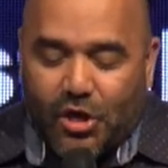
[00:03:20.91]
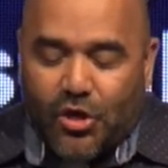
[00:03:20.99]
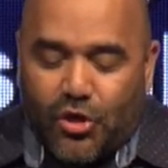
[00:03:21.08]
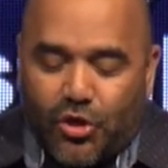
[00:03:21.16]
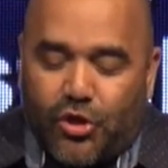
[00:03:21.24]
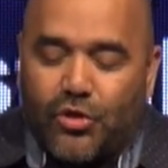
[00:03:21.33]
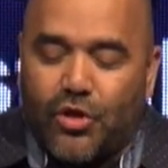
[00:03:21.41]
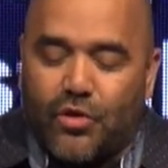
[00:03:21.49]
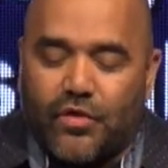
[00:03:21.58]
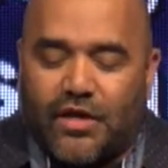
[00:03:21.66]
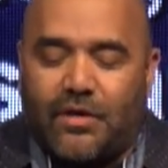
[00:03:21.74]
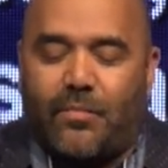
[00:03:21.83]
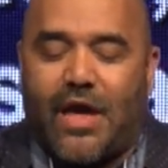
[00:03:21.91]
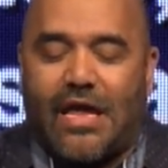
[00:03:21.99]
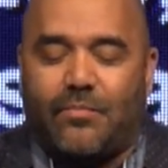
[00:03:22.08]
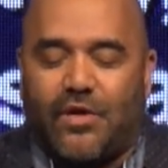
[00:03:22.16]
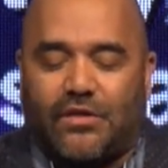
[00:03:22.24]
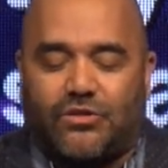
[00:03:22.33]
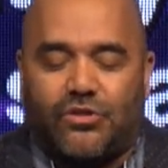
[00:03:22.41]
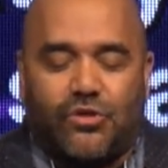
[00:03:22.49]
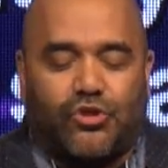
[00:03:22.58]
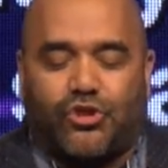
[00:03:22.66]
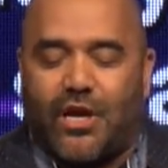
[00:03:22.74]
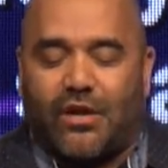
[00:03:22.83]
You know the commandments you
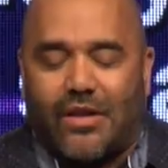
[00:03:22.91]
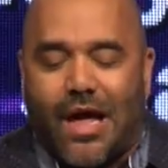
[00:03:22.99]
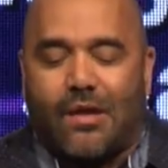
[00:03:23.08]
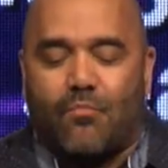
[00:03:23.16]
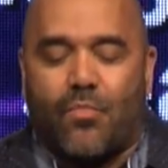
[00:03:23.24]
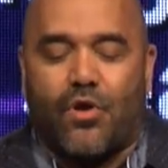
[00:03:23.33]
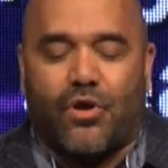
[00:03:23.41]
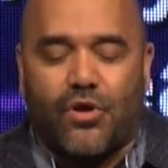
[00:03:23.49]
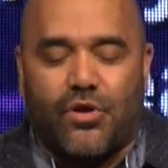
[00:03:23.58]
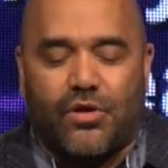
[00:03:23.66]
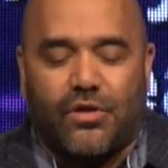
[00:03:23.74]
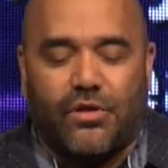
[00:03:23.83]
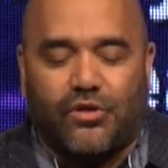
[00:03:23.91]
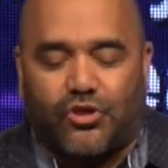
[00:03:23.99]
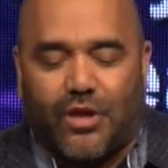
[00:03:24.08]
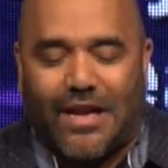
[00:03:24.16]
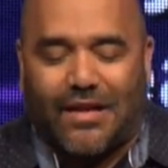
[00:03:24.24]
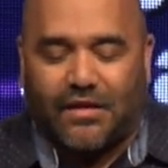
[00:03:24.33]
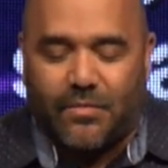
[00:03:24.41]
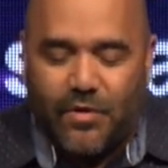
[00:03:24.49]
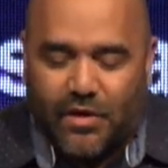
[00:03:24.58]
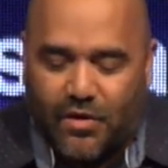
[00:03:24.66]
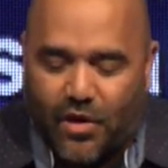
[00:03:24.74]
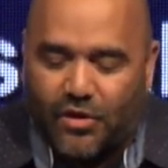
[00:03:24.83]
shall not murder, you shall not commit
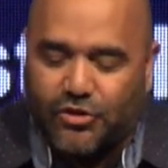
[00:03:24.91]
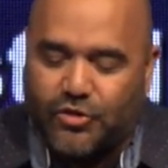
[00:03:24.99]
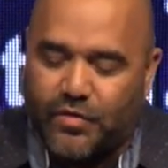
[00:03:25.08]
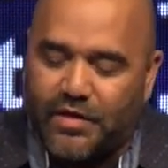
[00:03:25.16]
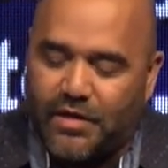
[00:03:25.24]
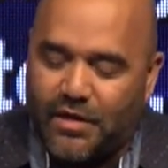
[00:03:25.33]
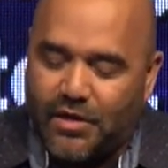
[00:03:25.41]
adultery,